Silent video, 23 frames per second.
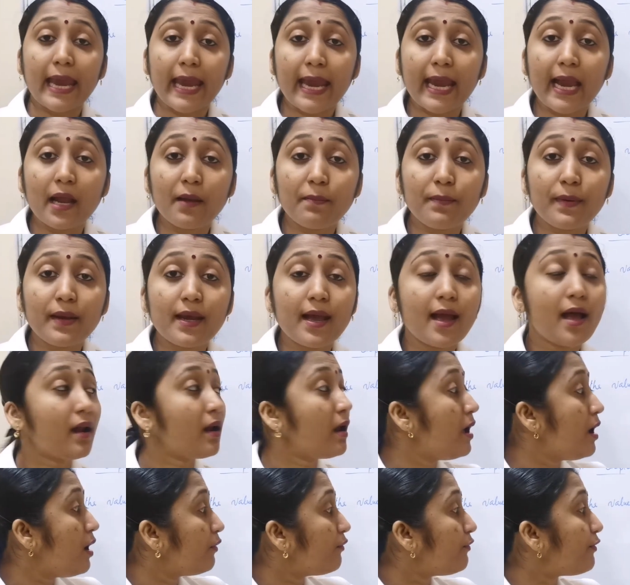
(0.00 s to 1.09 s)
a and b are
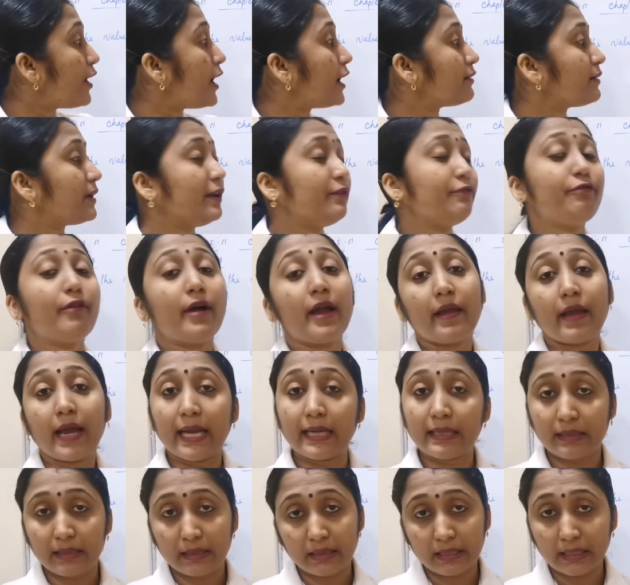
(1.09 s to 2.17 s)
45
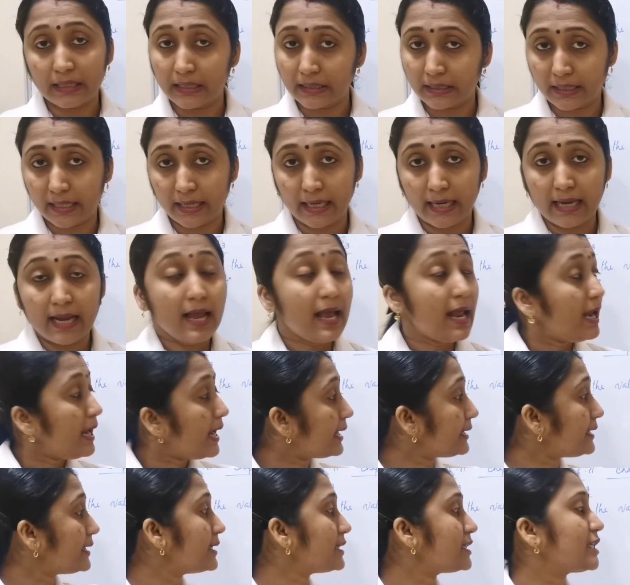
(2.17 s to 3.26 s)
and 30.
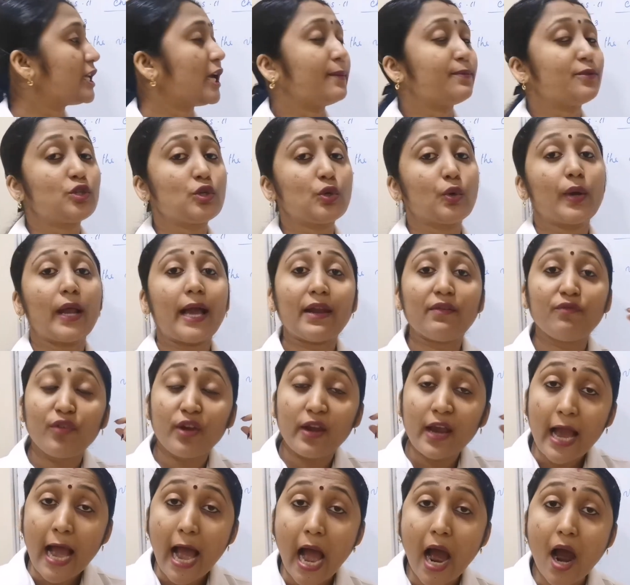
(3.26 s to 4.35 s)
Let us substitute and we
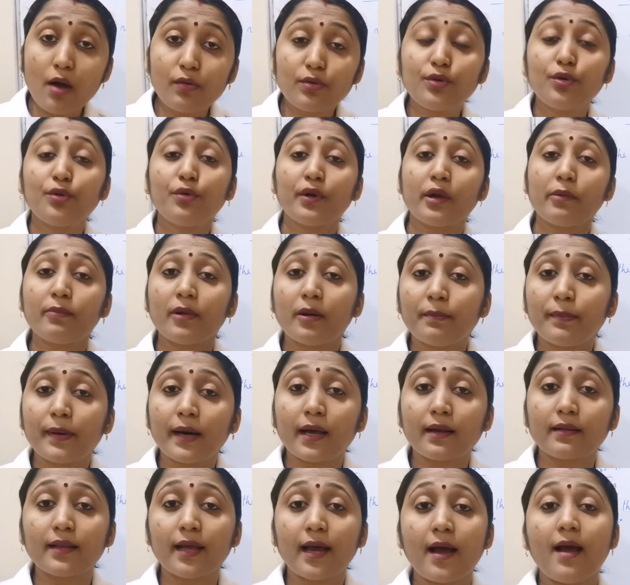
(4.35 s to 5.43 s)
have to
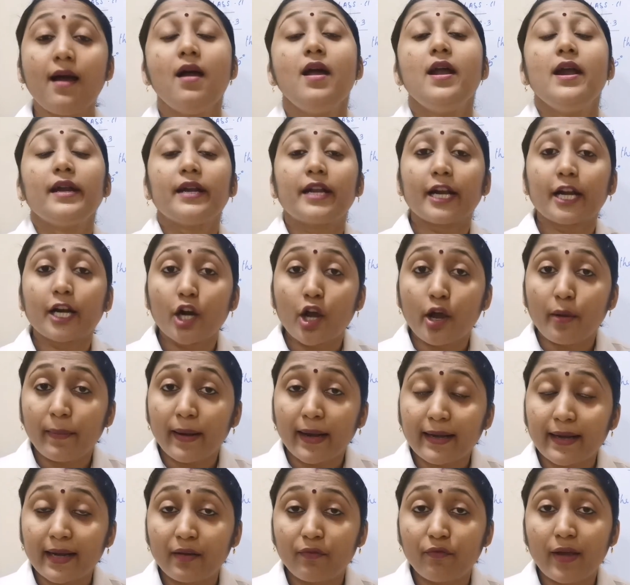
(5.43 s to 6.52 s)
remember the
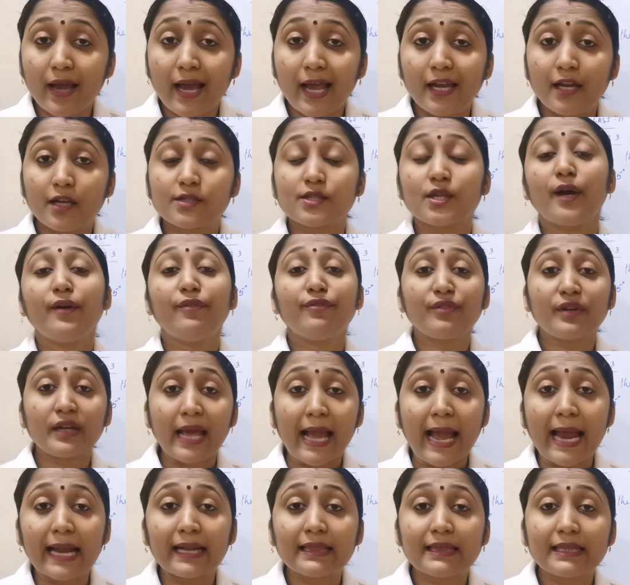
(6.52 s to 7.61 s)
trigonometric values of
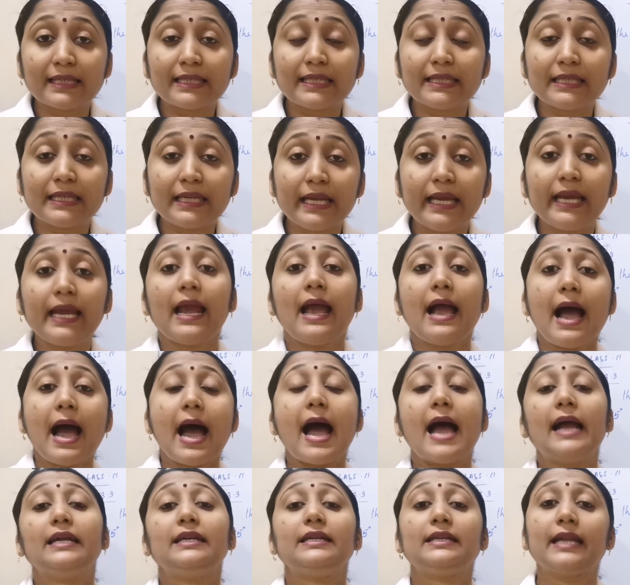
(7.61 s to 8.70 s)
tan 30
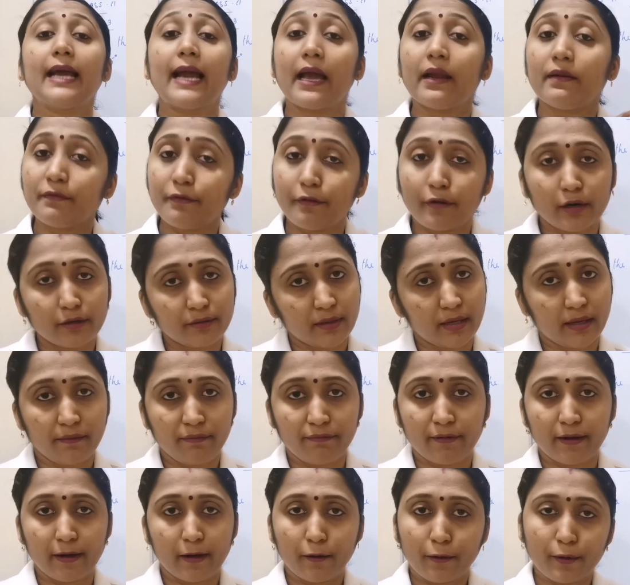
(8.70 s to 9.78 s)
and tan
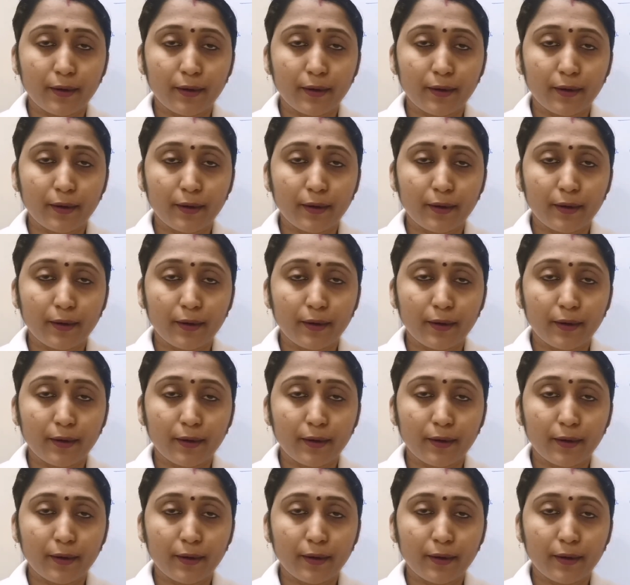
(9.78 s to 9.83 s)
45.